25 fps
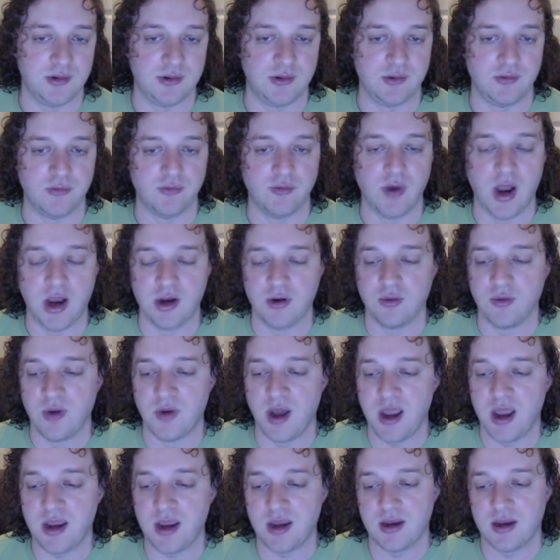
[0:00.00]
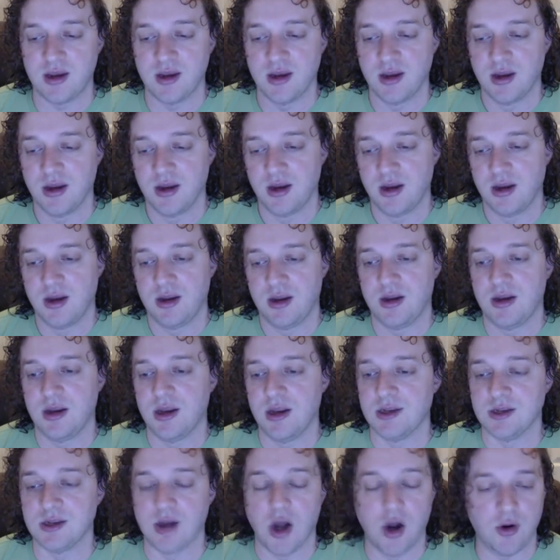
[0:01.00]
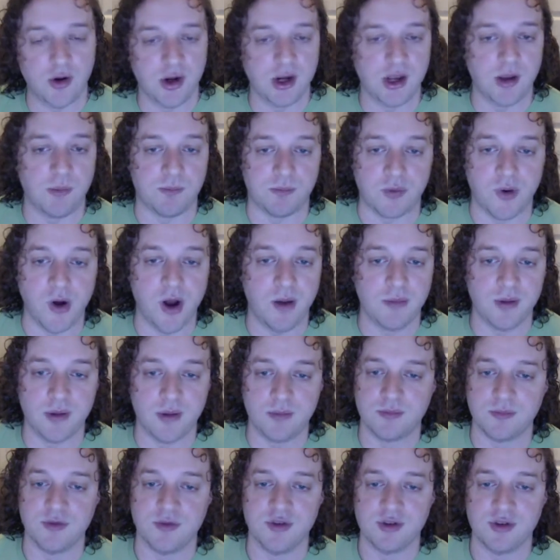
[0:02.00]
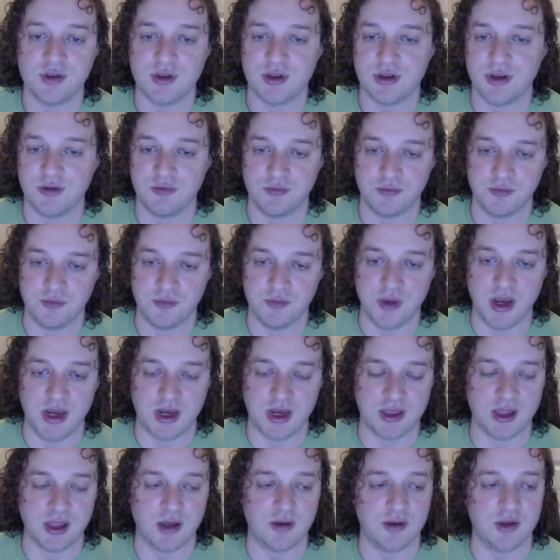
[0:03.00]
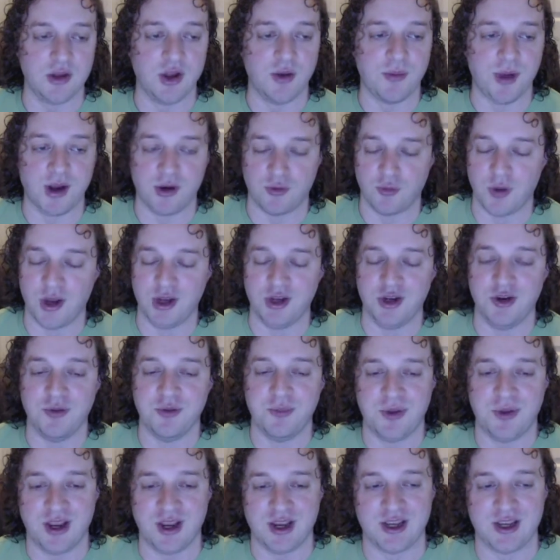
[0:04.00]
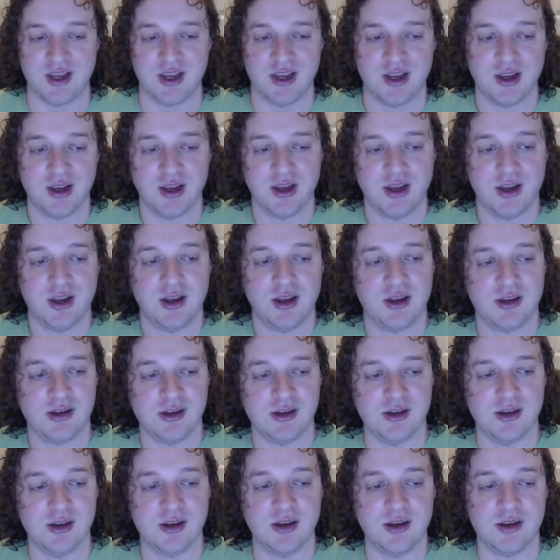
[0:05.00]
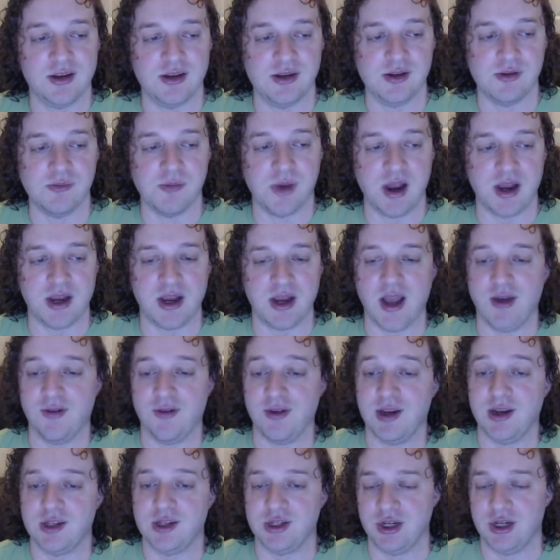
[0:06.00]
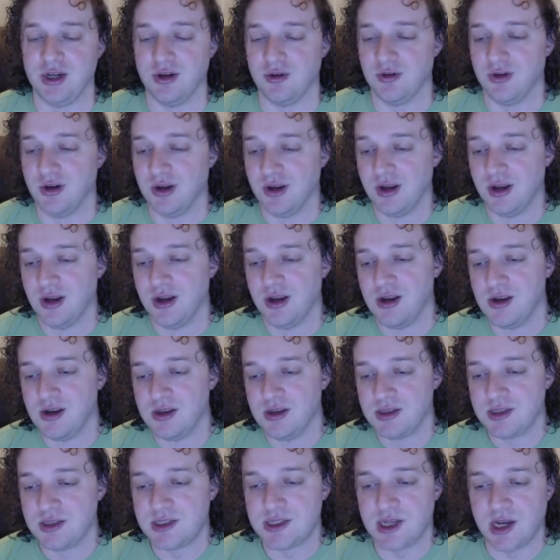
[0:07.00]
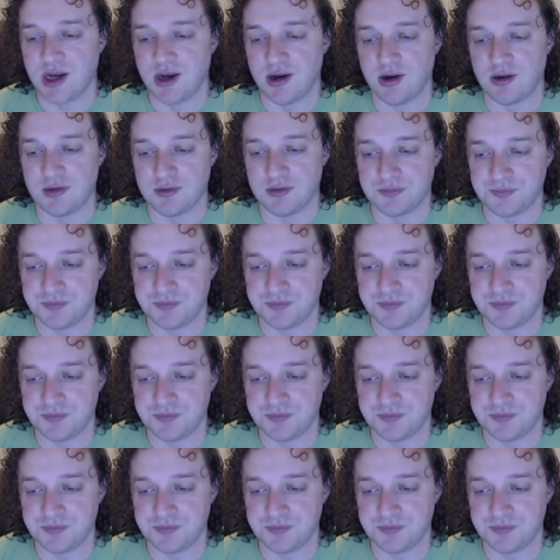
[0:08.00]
right away is already a problem, meaning that no matter what you pick, you might have an issue. So